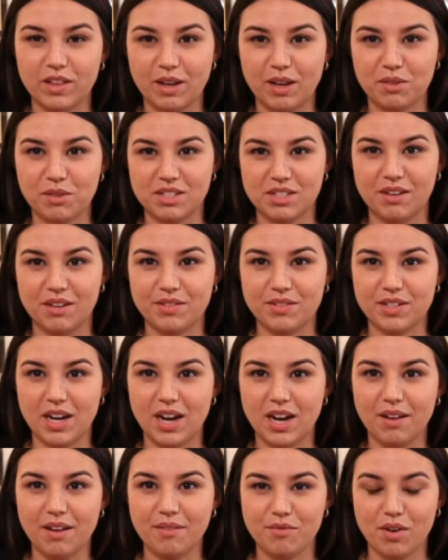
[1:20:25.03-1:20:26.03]
enough
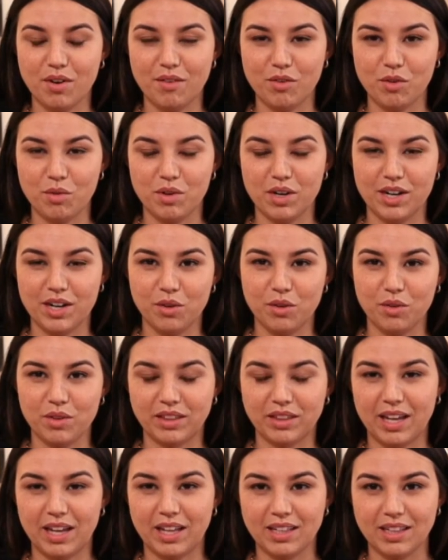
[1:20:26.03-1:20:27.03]
time for everyone. I know that
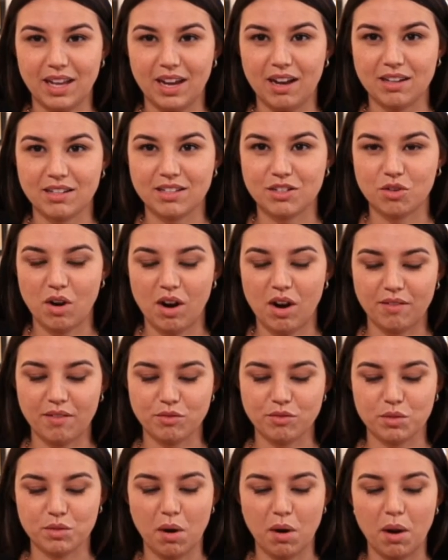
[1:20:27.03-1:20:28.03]
last craft was
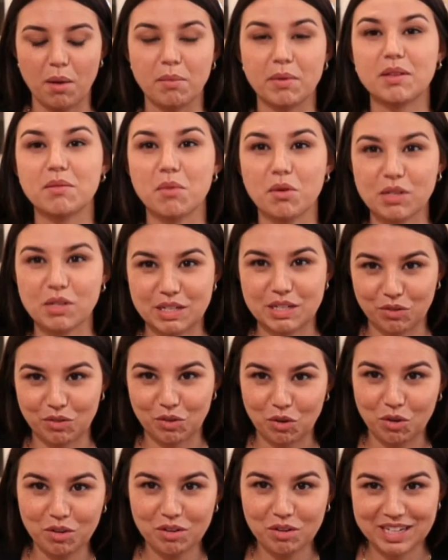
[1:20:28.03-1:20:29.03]
probably the most
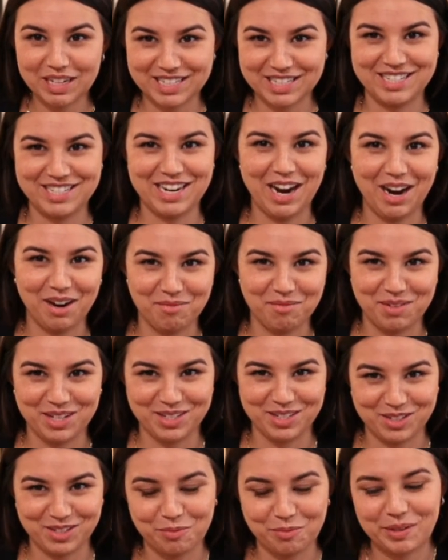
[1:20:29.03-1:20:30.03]
difficult and time
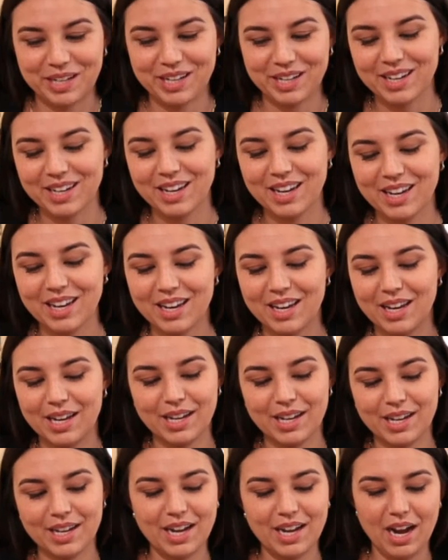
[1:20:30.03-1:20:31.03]
consuming.
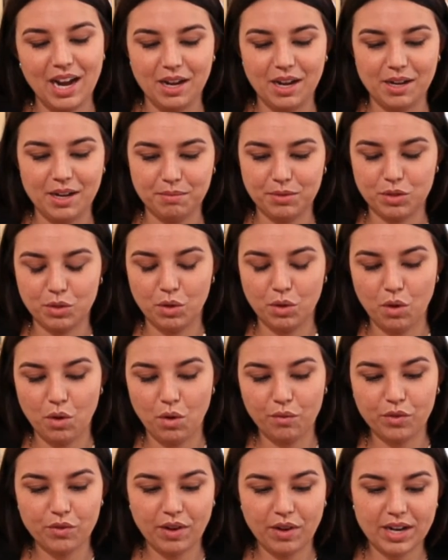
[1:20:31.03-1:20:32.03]
So hopefully
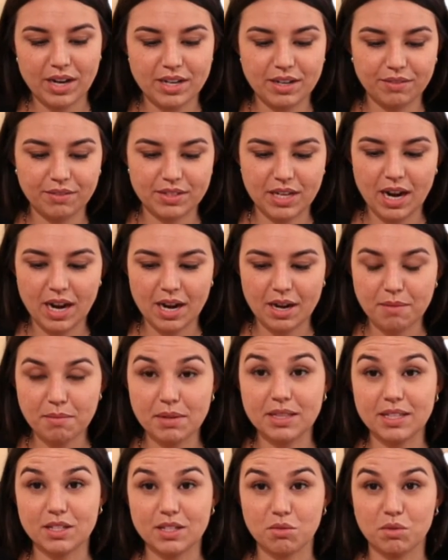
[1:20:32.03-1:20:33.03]
you've had enough time.
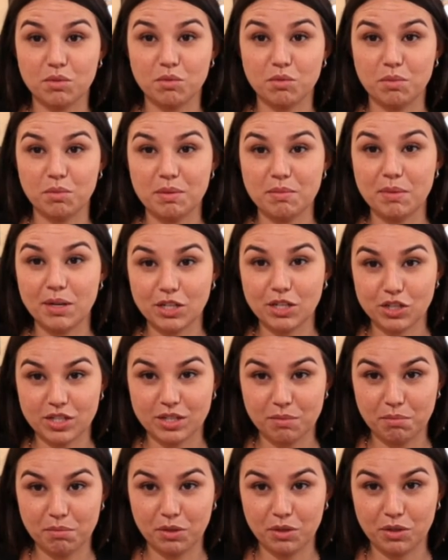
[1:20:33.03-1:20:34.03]
This one will be much
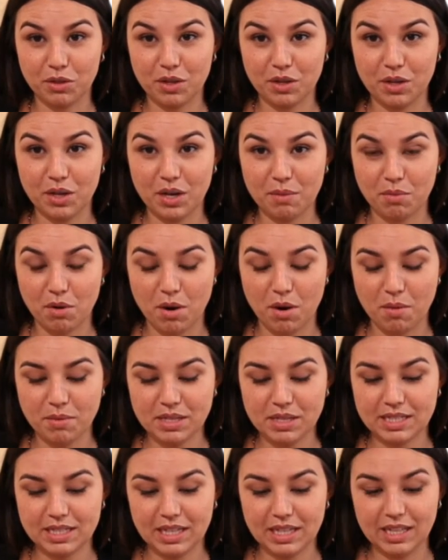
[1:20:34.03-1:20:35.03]
simpler, I
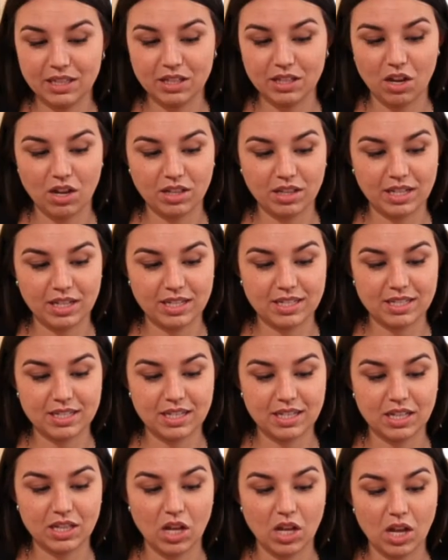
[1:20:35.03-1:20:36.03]
promise, and a lot
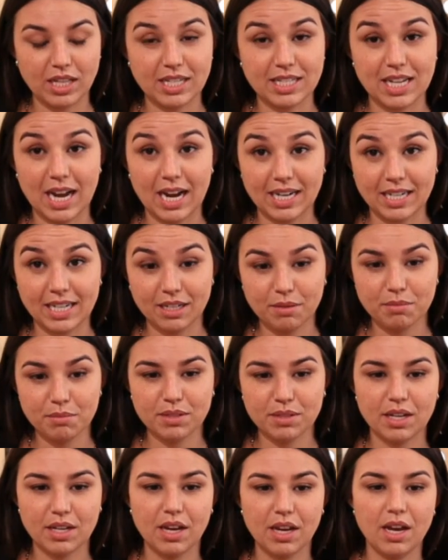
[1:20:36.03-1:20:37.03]
less items.
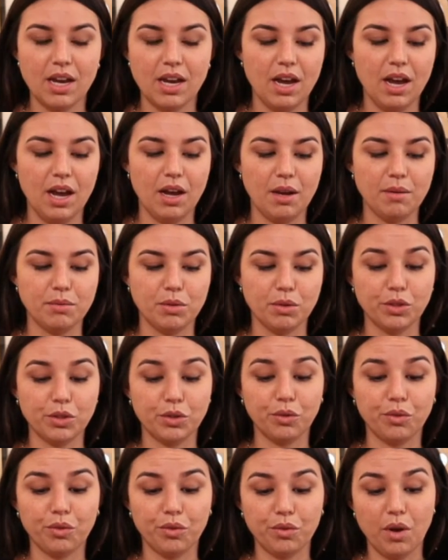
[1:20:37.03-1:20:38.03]
So we're going to
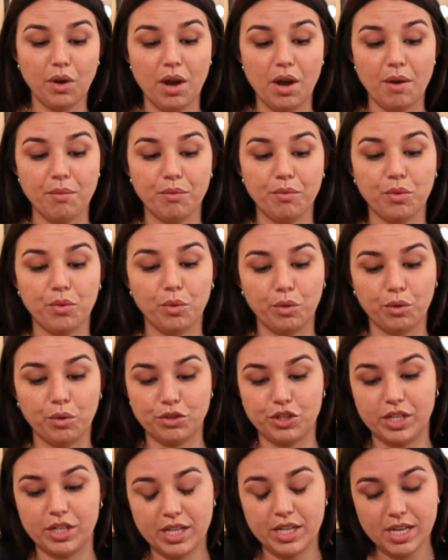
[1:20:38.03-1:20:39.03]
do
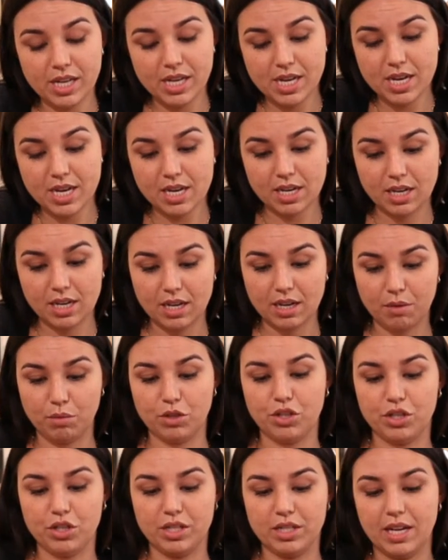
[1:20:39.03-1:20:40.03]
furoshiki, which
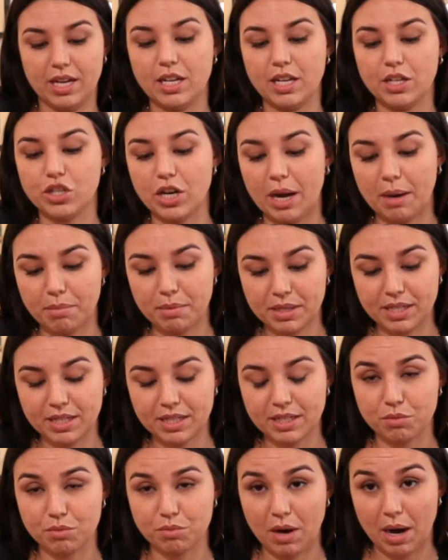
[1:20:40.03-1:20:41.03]
is a
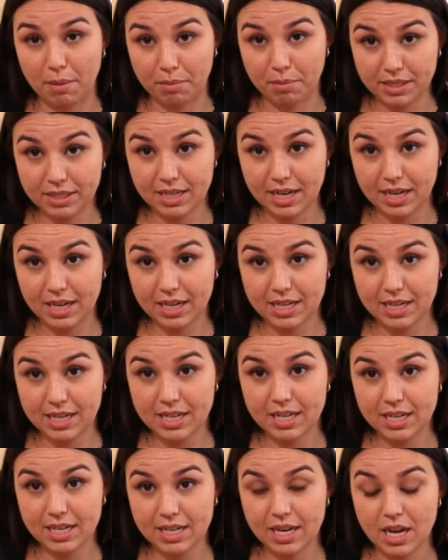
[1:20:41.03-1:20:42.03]
Japanese wrapping technique.
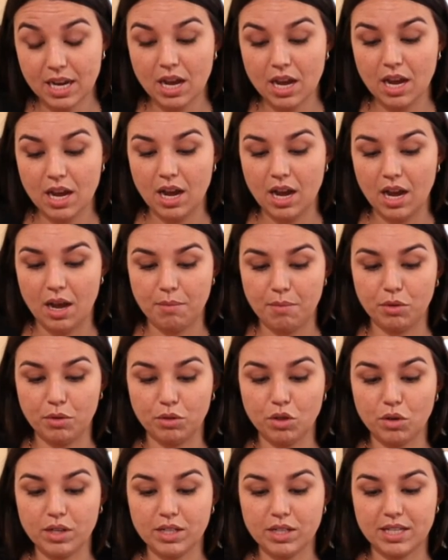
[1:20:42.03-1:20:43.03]
You'll
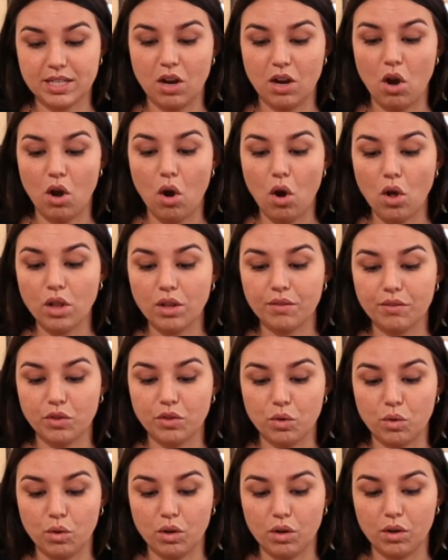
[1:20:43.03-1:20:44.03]
notice that all of
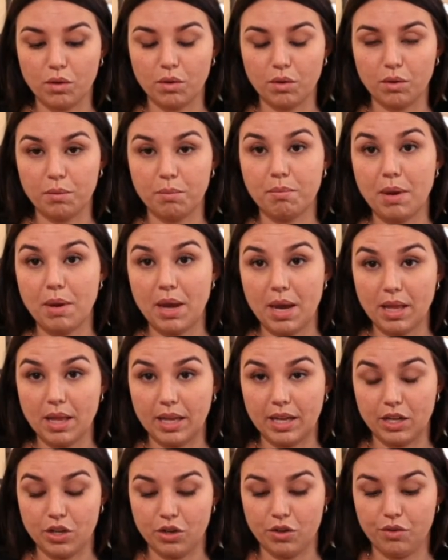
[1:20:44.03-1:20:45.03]
your
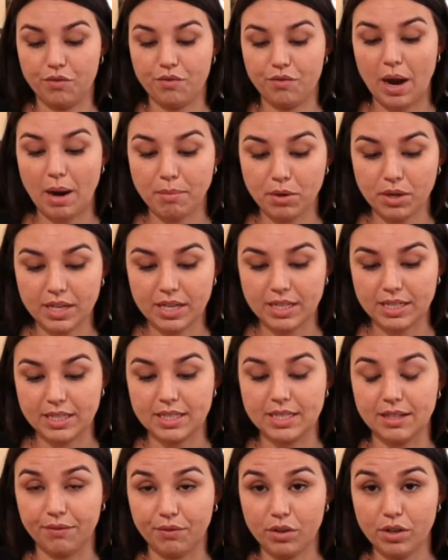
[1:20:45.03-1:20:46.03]
fabric is
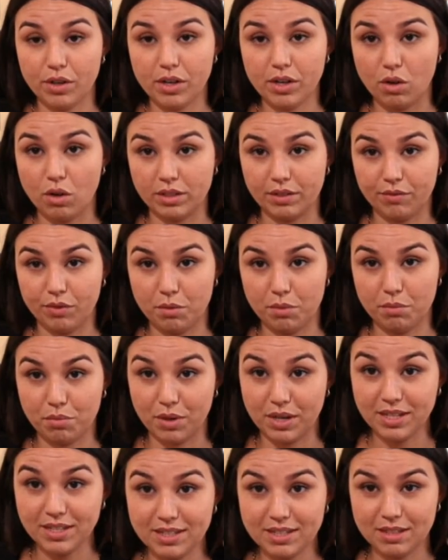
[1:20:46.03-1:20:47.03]
different, all different
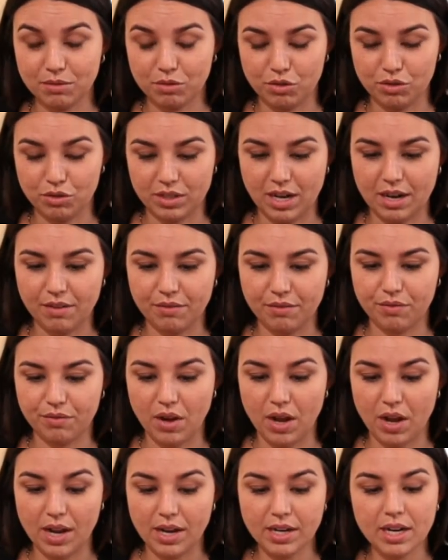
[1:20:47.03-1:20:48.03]
prints, which is kind of
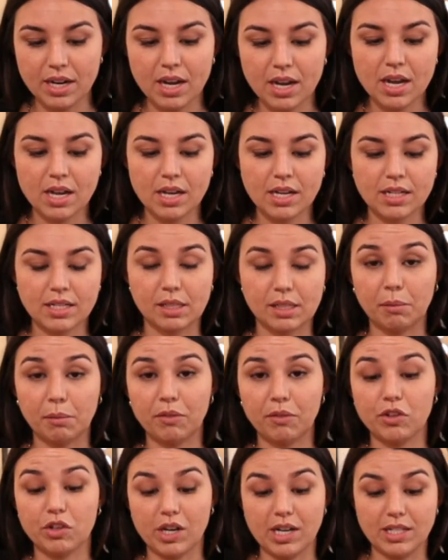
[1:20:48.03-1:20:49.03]
fun. Some of your
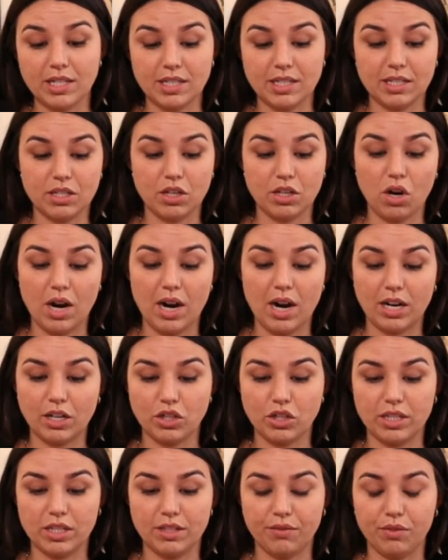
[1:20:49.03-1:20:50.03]
guys's are actually
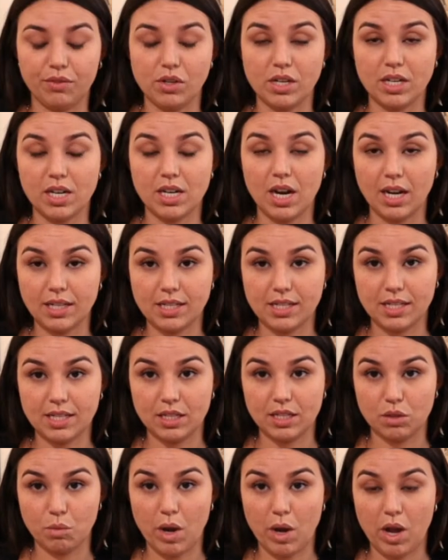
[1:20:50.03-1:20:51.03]
different cuts as
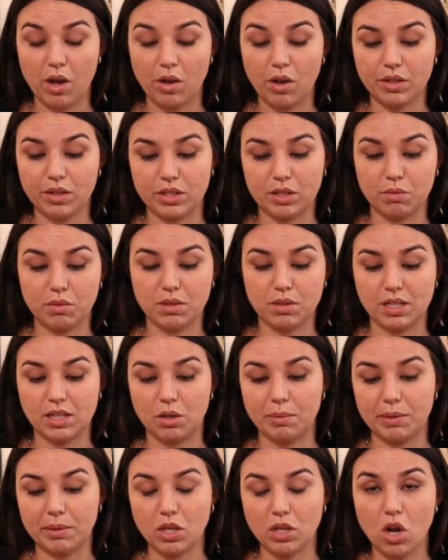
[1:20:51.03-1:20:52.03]
well. This one's a little
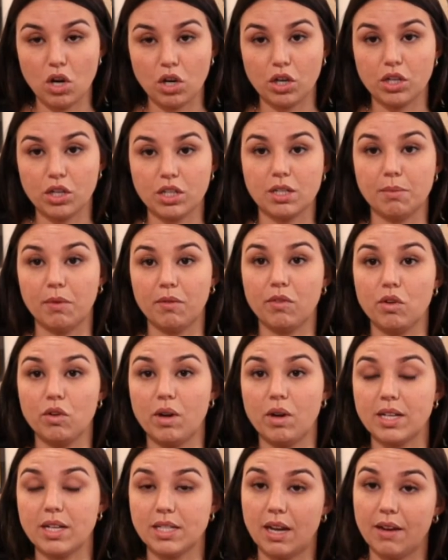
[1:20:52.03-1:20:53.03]
bit longer. Some of you
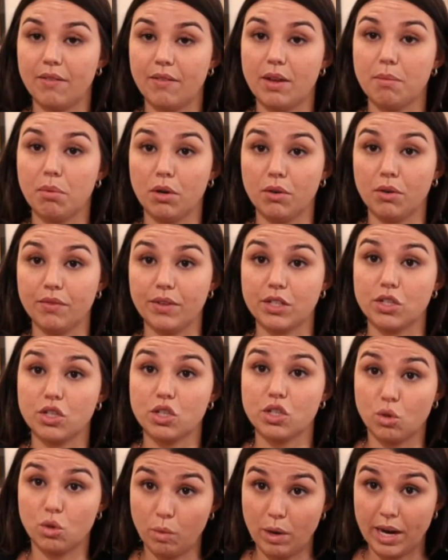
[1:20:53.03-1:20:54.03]
guys have a perfect
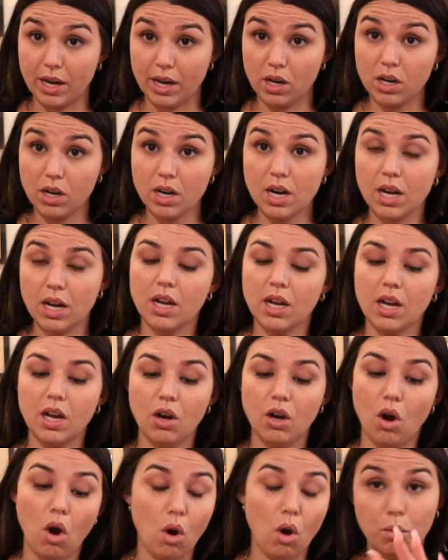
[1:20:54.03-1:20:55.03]
square.
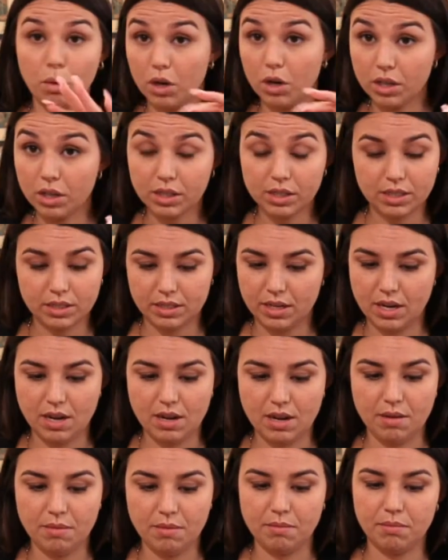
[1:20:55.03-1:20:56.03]
All works,
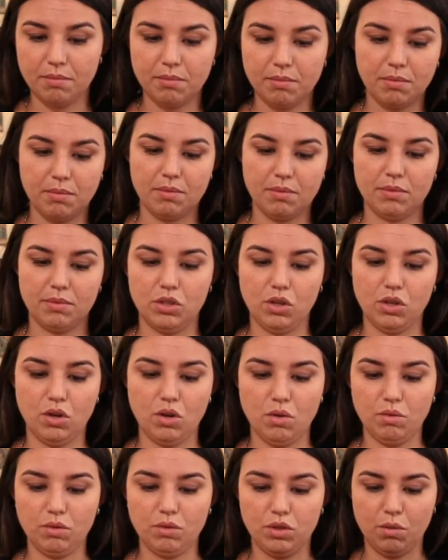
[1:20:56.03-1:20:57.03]
so
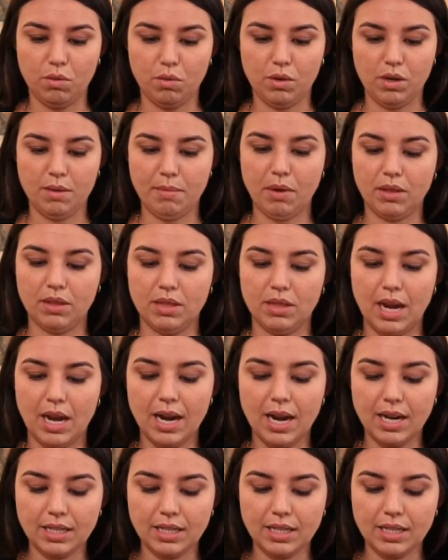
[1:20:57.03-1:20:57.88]
don't worry about that.